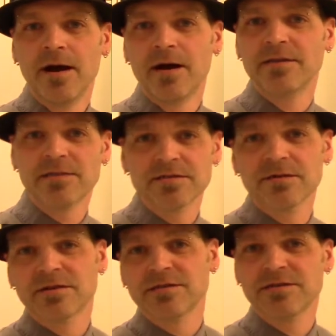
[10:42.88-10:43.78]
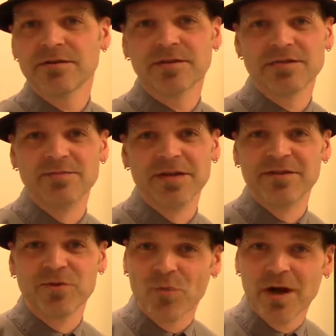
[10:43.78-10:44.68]
He says, look, it still doesn't mean
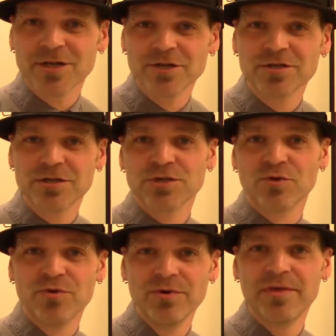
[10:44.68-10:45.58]
that the watch just grew